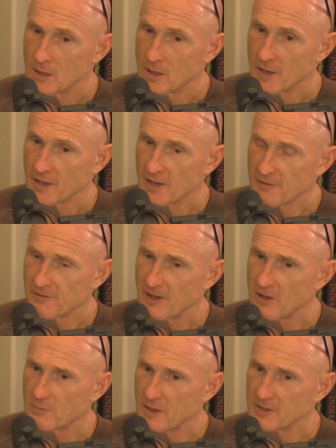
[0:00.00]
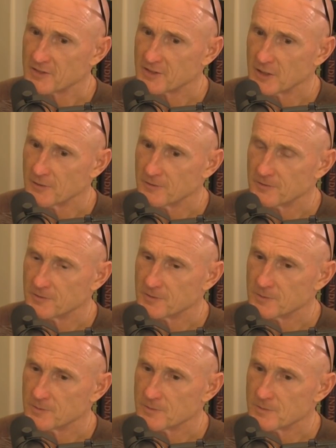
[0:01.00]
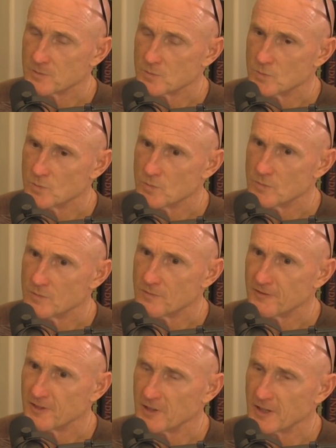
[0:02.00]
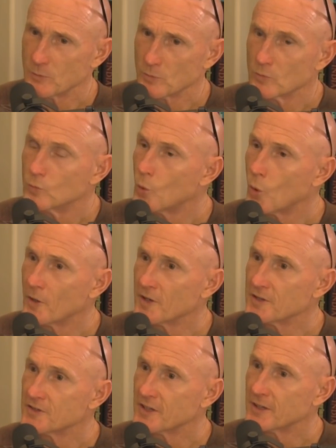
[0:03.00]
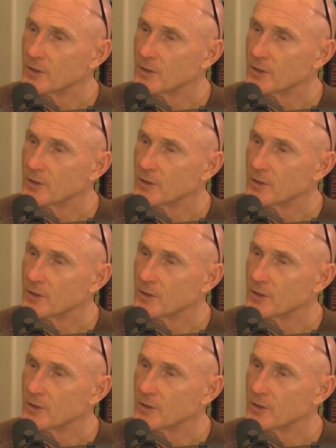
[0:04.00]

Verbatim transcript: and i found myself feeling rewarded and saying,